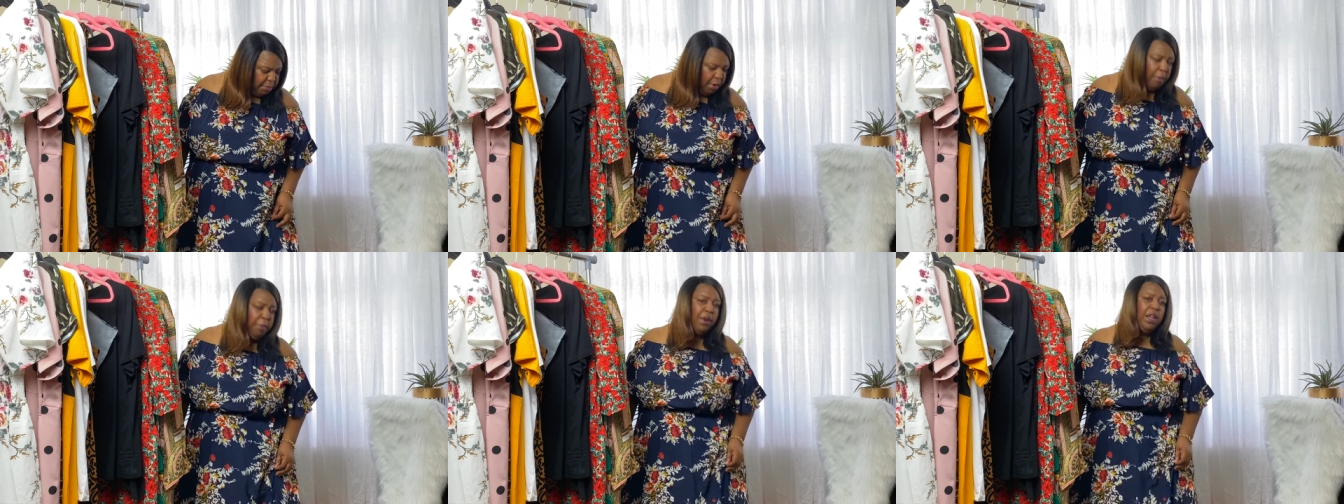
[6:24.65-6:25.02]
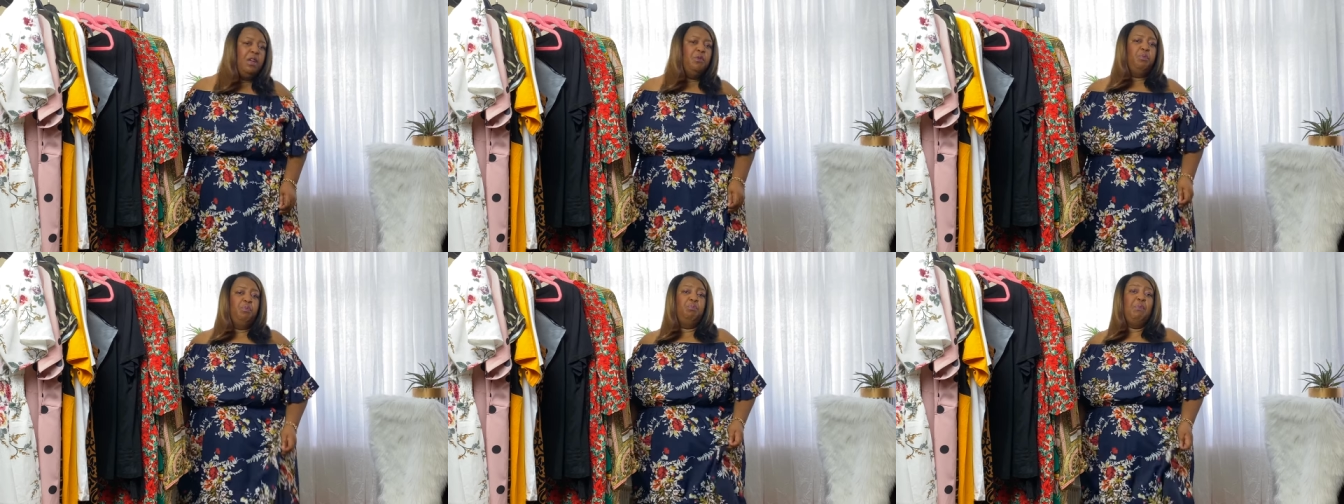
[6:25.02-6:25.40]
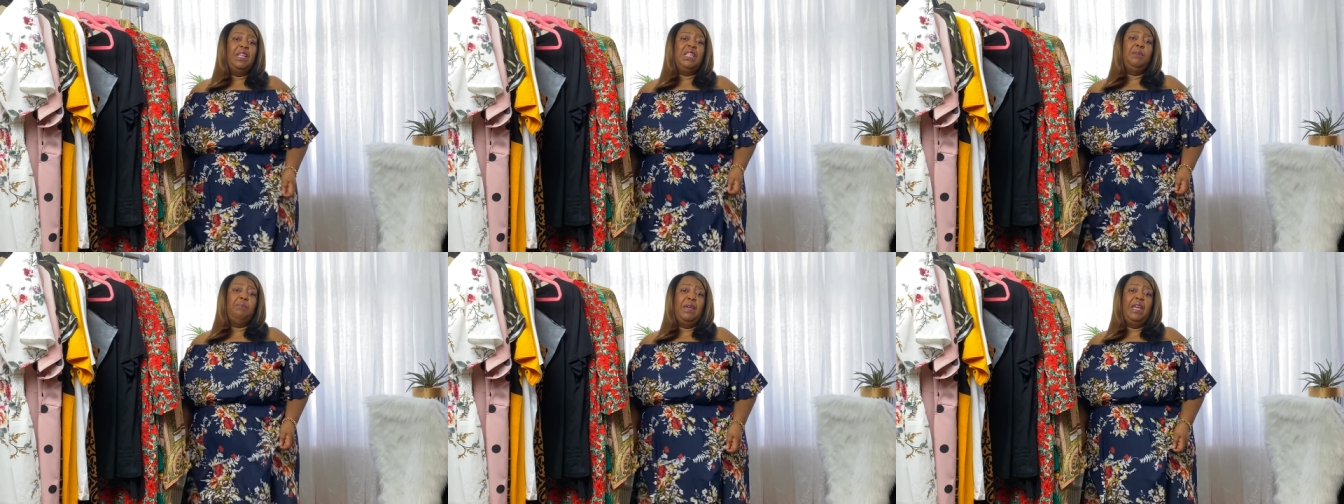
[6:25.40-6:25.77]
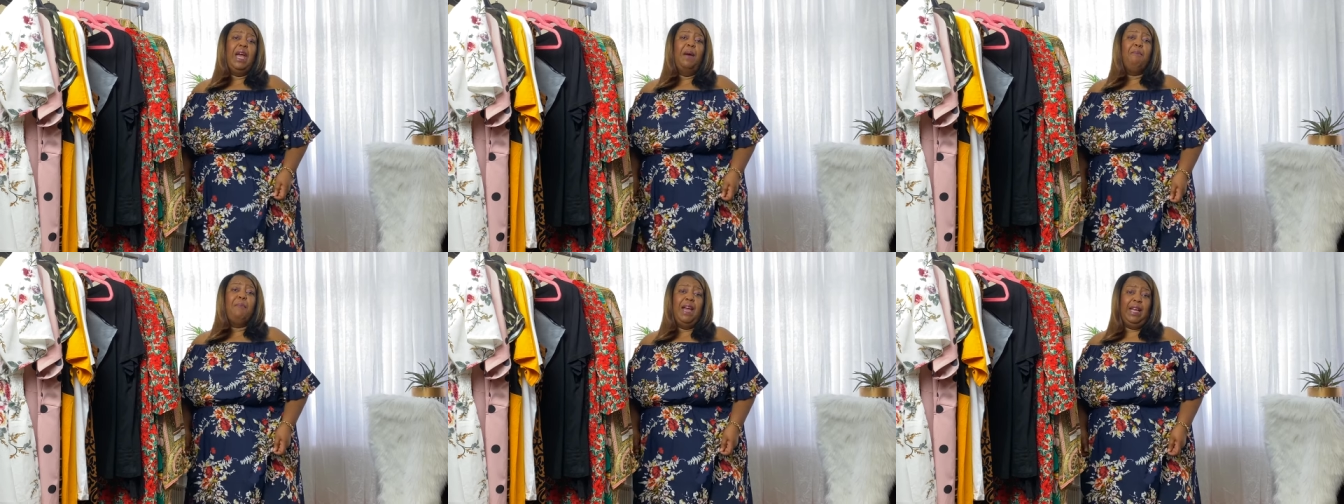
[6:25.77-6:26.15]
probably meant to be
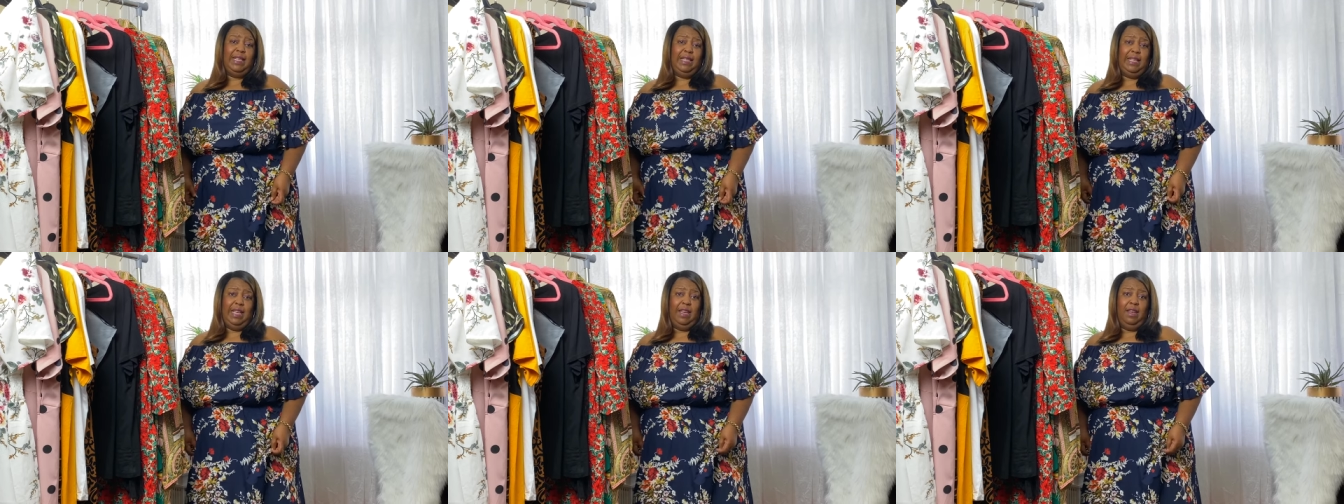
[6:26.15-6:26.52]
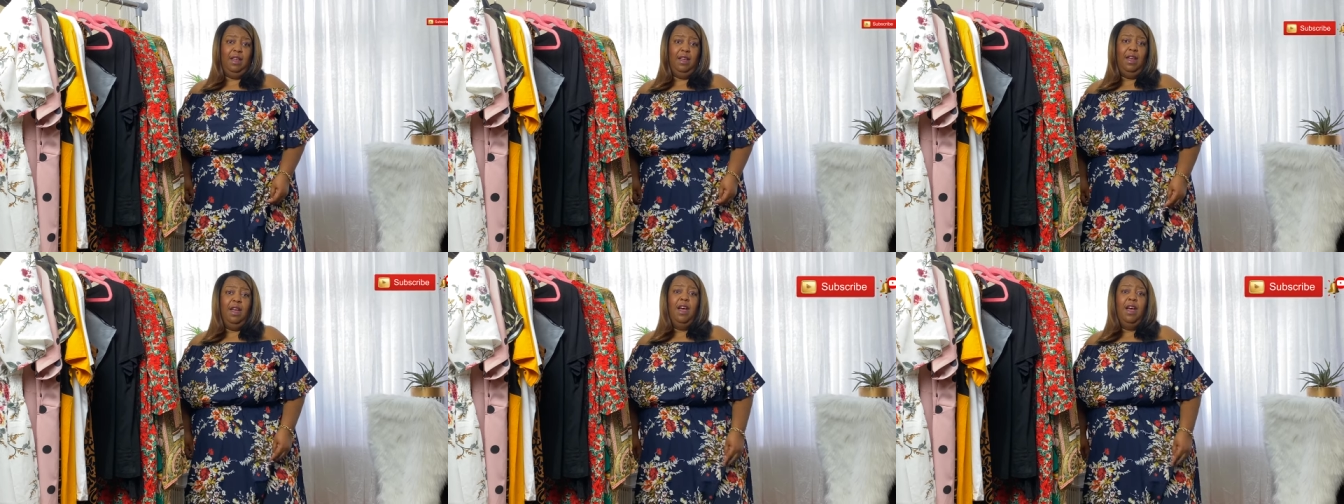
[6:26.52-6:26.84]
a maxi.